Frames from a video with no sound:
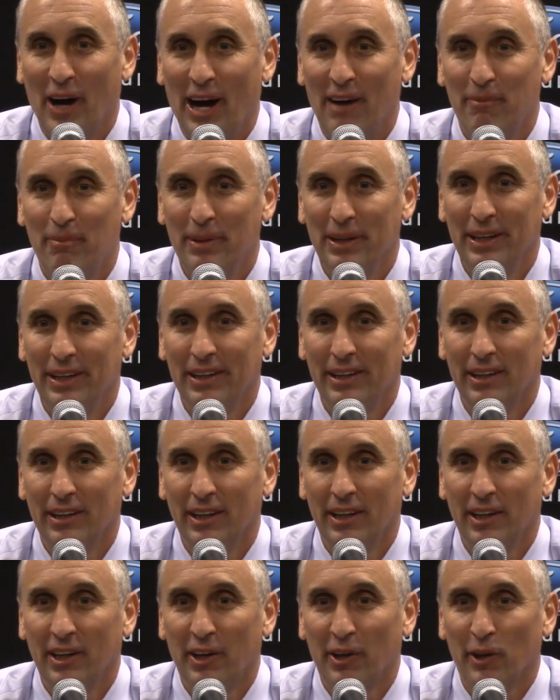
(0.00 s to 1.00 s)
I've been
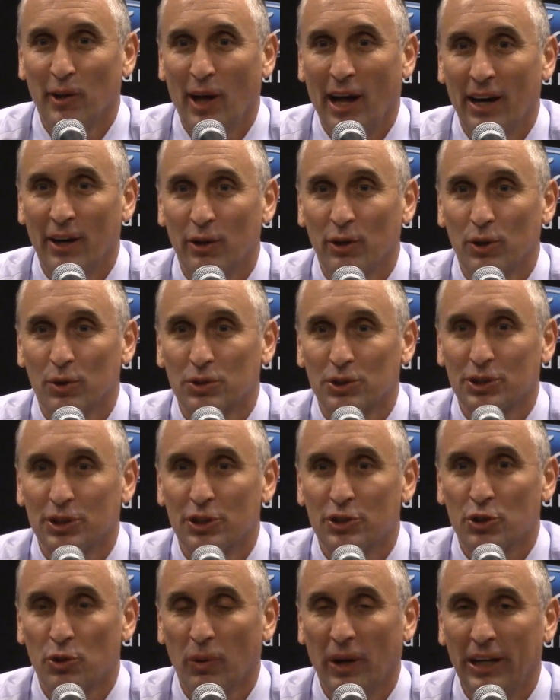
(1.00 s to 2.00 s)
in a lot of those
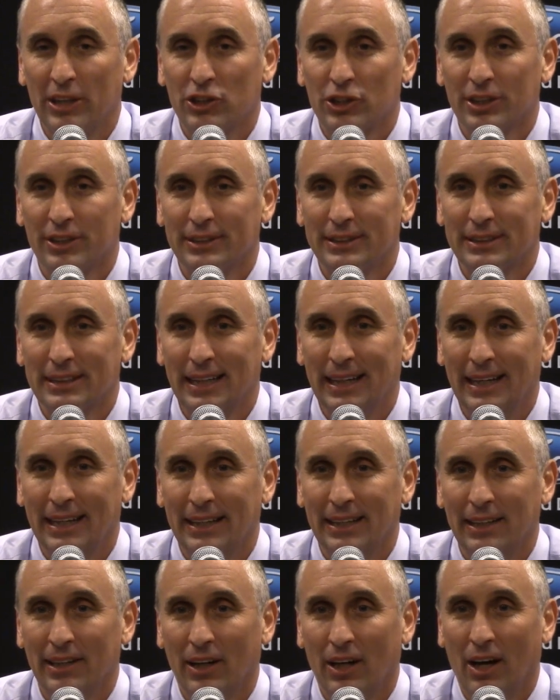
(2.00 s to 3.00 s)
situations,
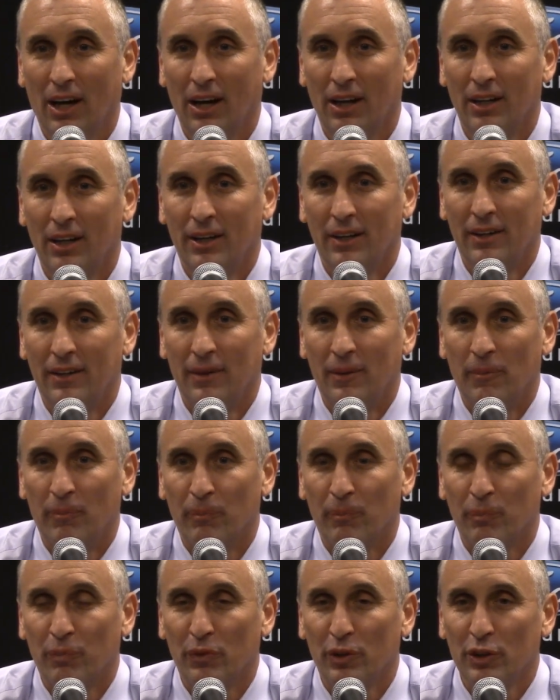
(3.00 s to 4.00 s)
and
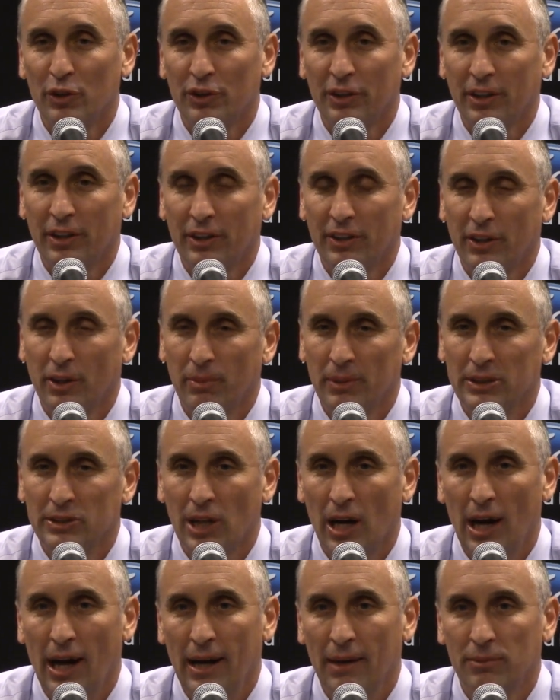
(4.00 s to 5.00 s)
there have been
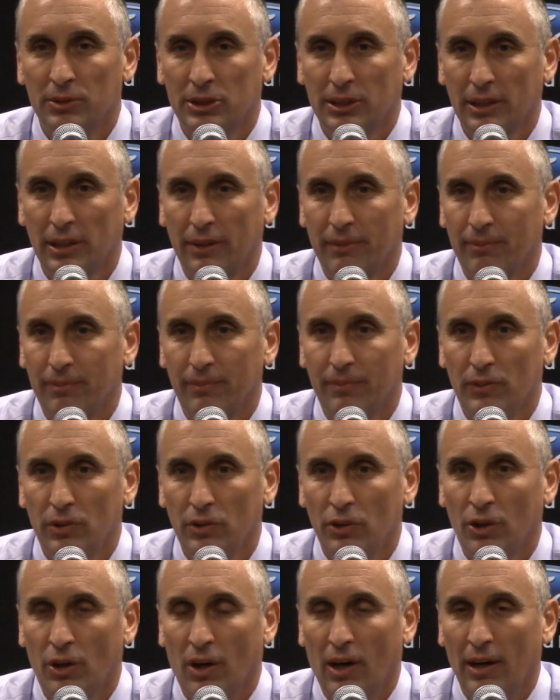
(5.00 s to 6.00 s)
times that,
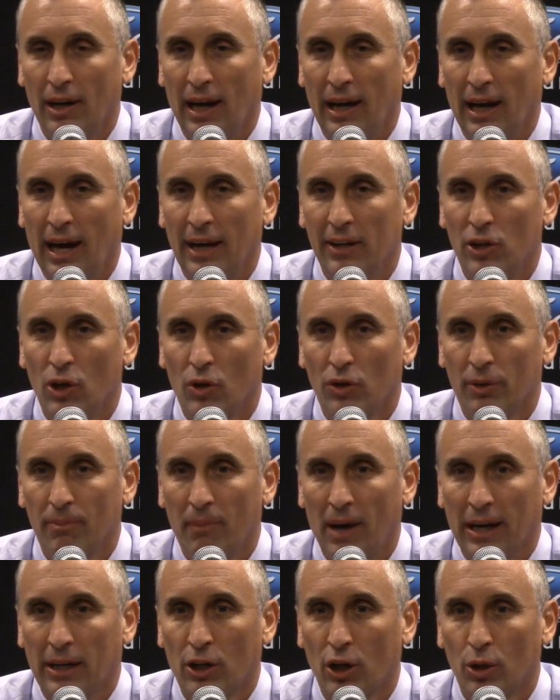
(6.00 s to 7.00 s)
you know, I know that
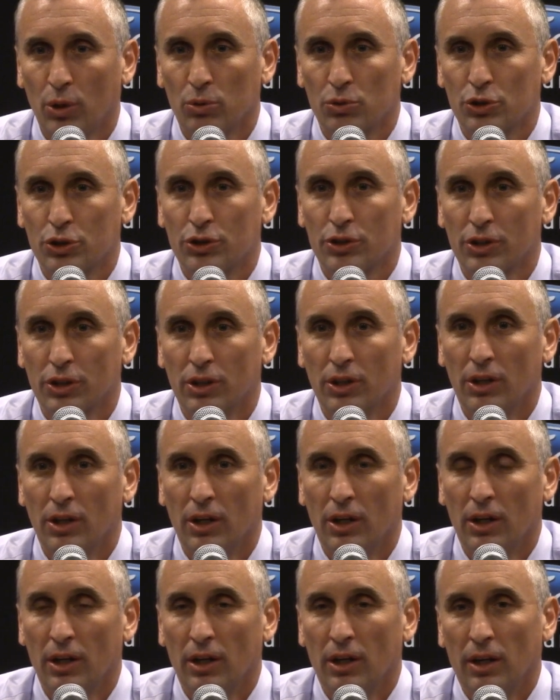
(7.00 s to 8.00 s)
my coach,
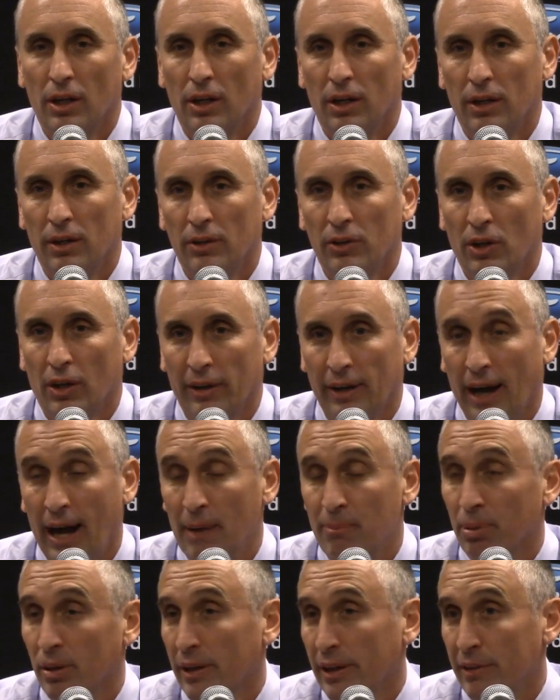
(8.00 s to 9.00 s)
you know, that
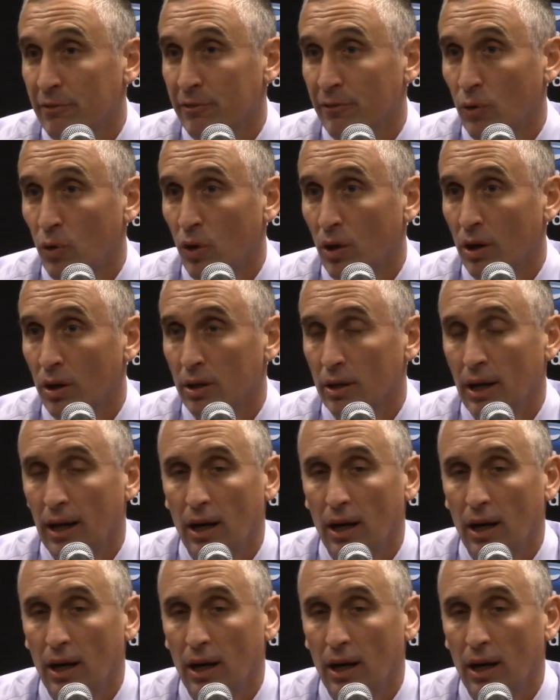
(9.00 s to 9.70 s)
I played for